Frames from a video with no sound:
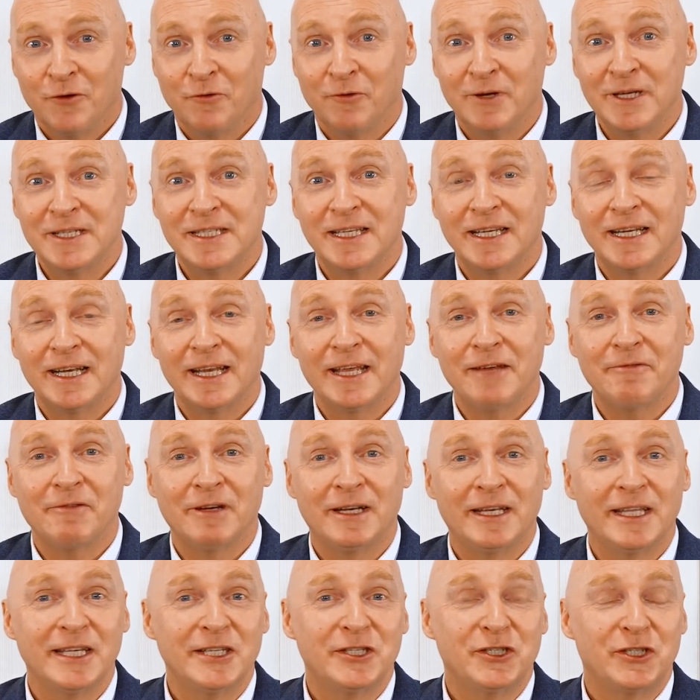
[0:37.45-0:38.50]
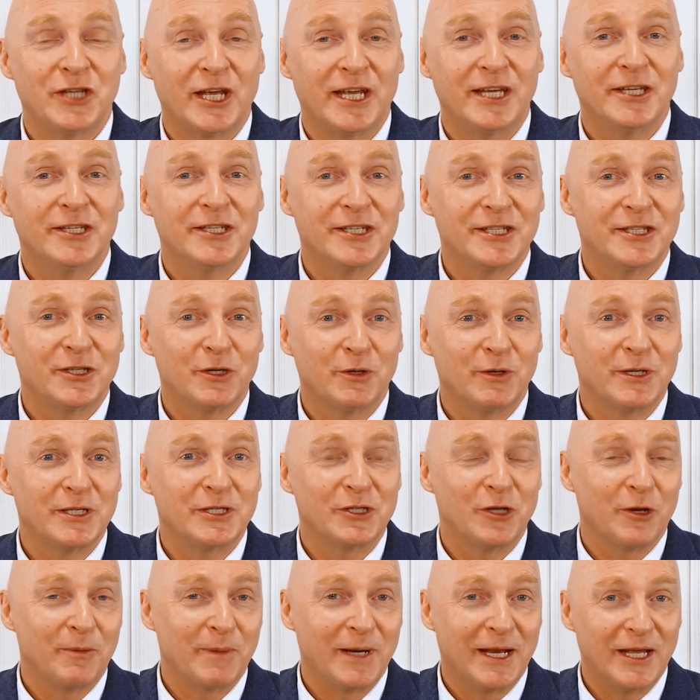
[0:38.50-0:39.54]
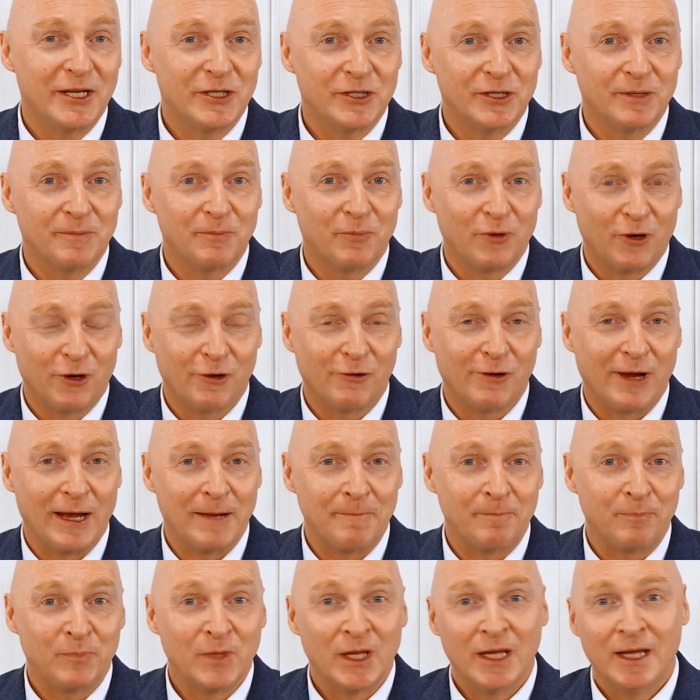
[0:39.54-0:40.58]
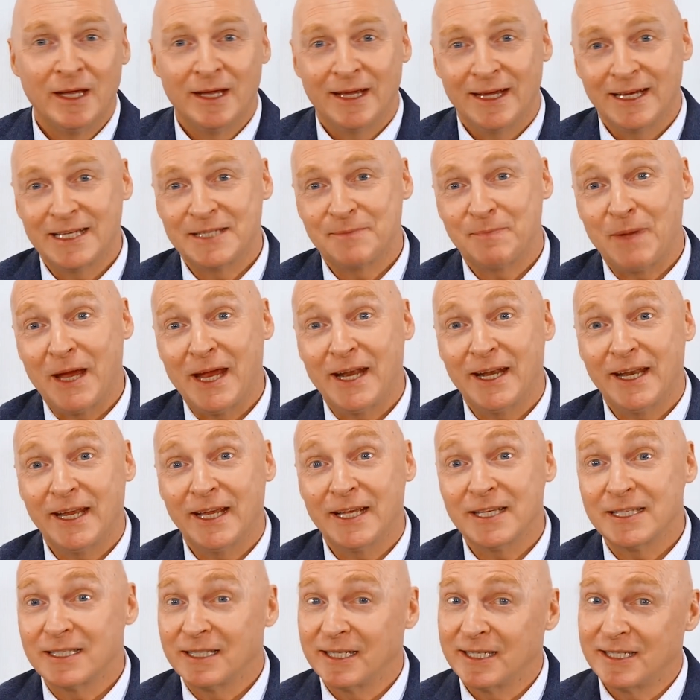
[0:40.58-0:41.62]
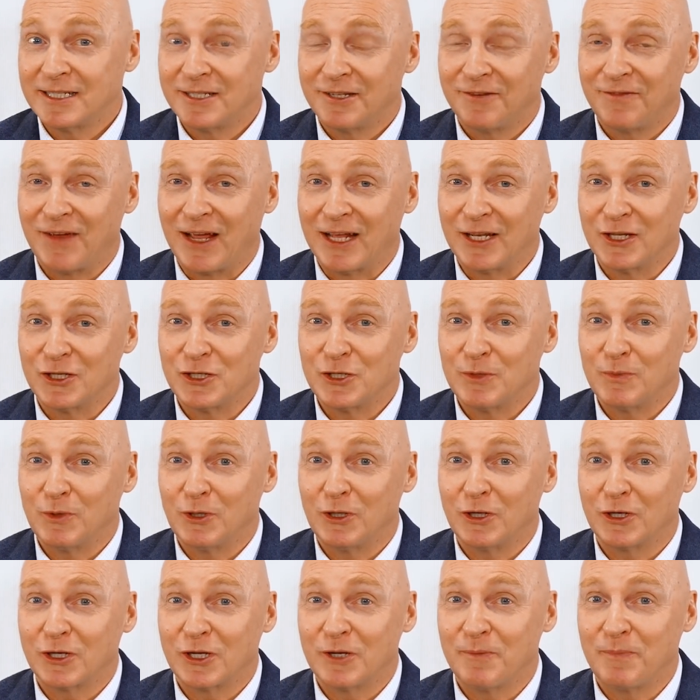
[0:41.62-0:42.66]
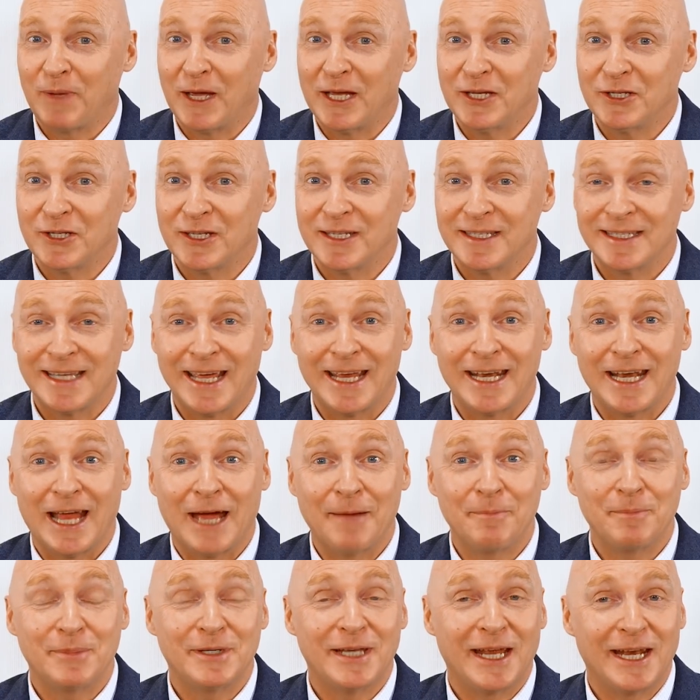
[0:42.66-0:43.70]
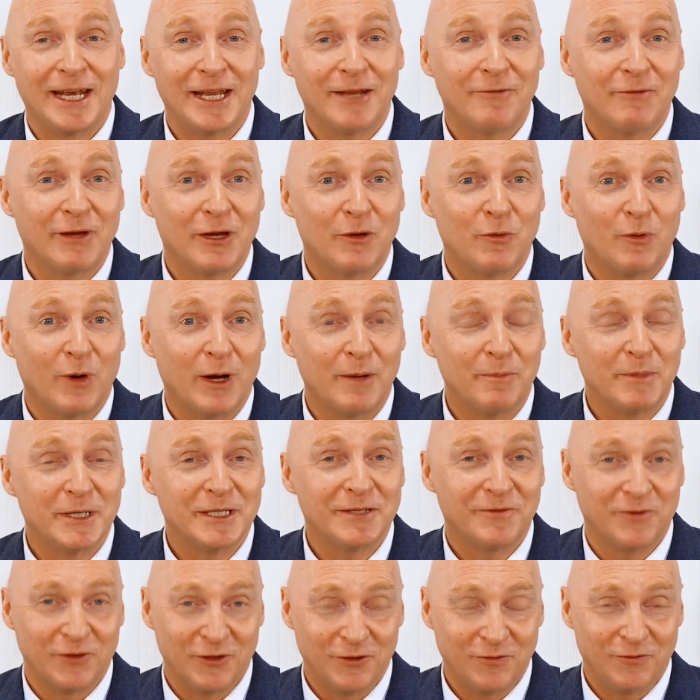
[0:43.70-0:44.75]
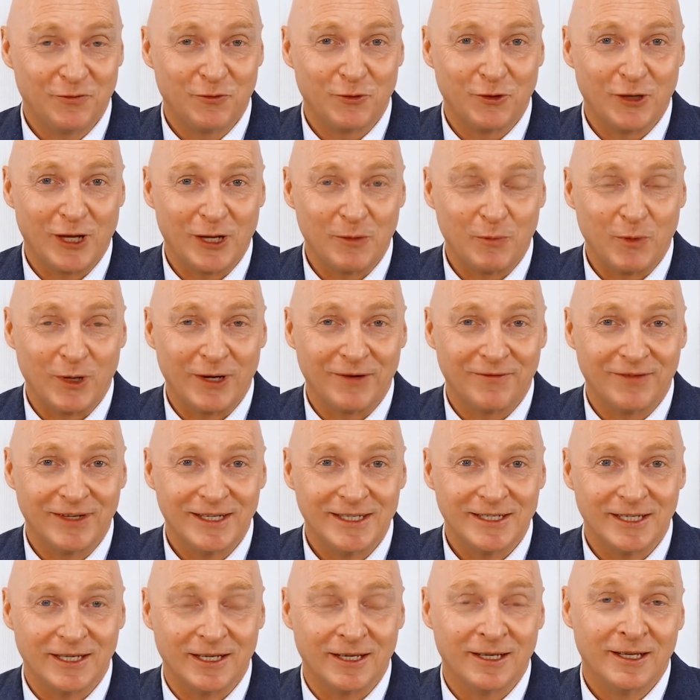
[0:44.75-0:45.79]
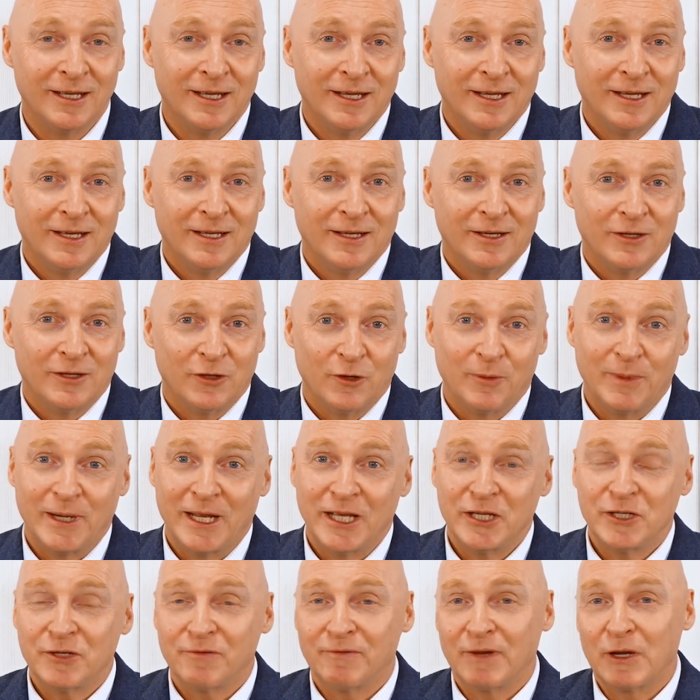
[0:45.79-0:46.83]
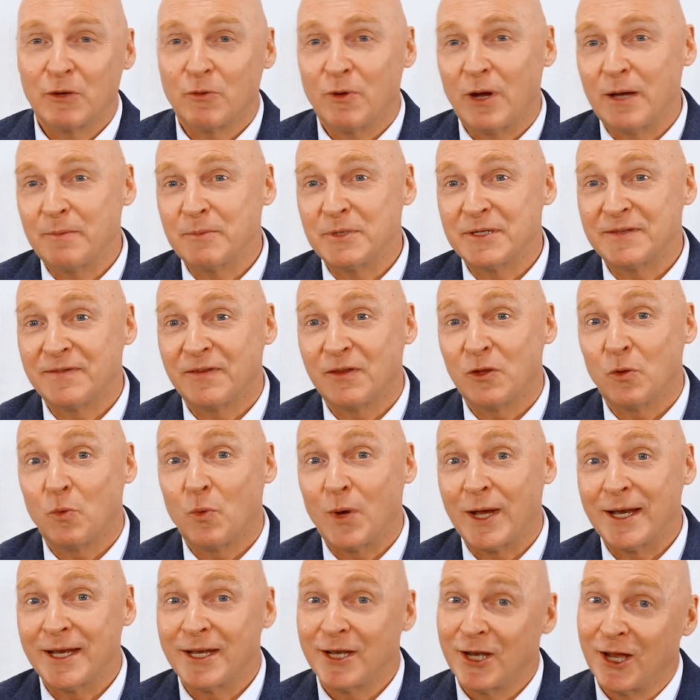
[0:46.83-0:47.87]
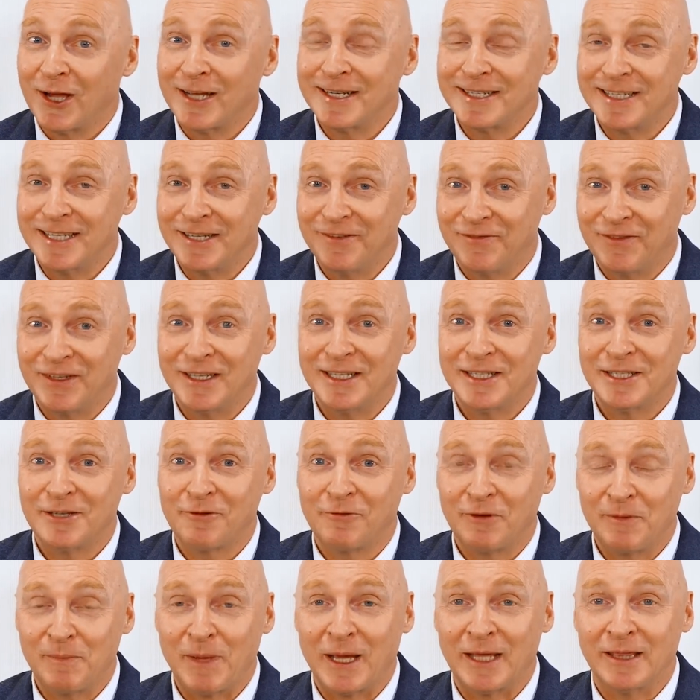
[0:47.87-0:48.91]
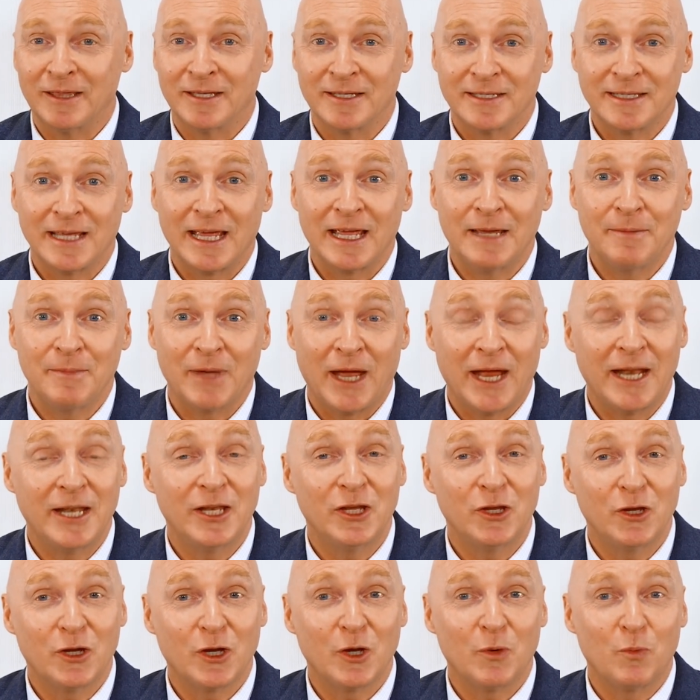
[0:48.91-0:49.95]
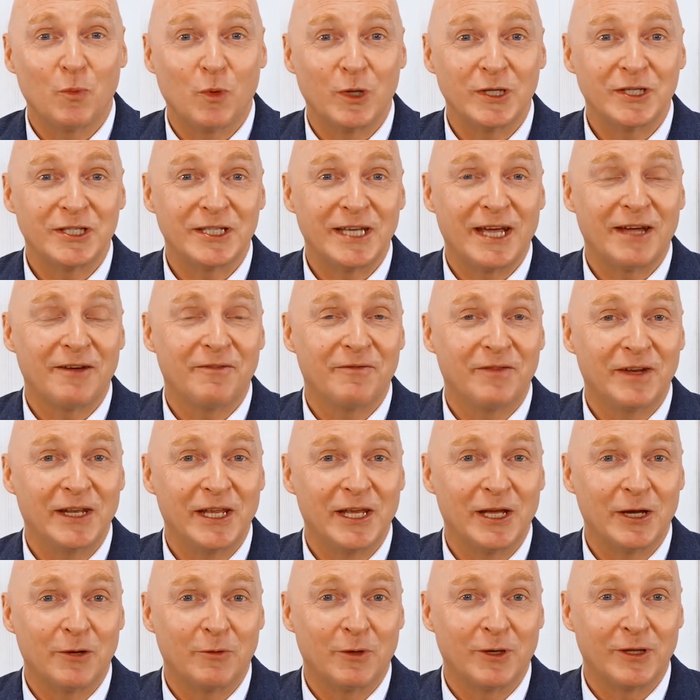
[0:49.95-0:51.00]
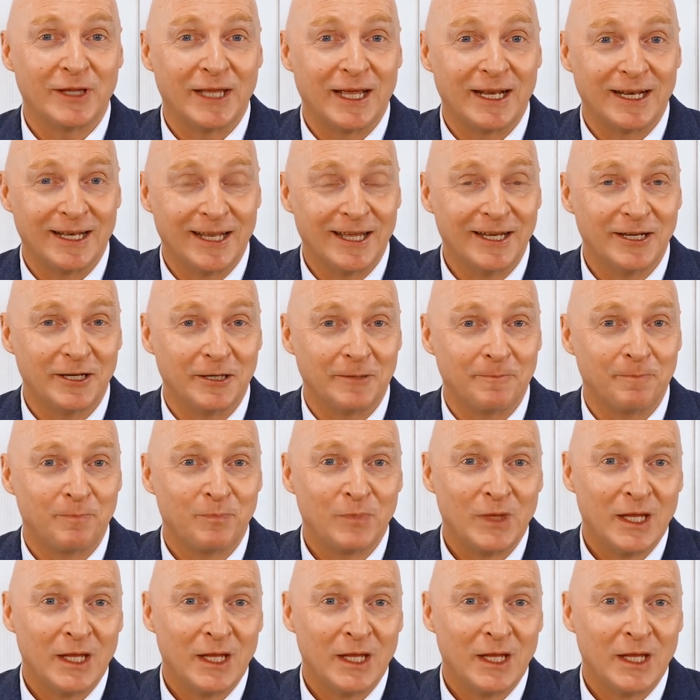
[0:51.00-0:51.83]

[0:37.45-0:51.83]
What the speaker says: recently released changes to its nomination program, expanding its list of eligible occupations and updating requirements for the 491 visa. Nomination requirements for the 190 visa remain the same, and you can watch our video on that later.